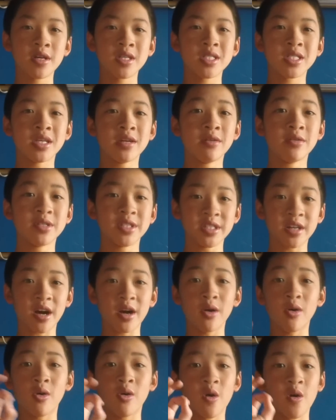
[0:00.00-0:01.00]
single
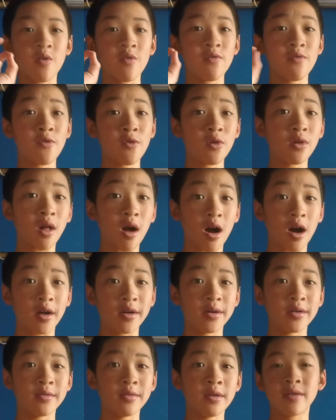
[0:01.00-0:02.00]
shot, or full
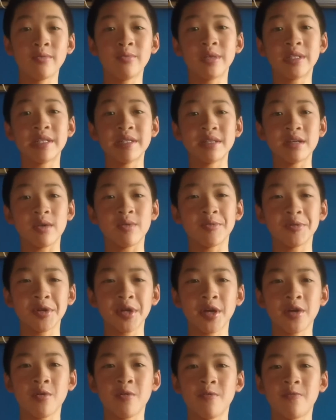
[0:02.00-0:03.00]
auto, which is a
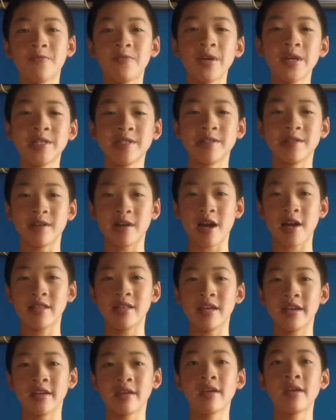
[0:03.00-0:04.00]
really cool feature, I
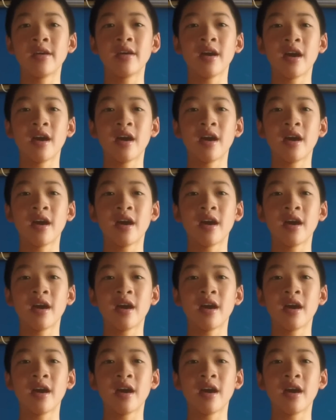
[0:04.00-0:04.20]
think.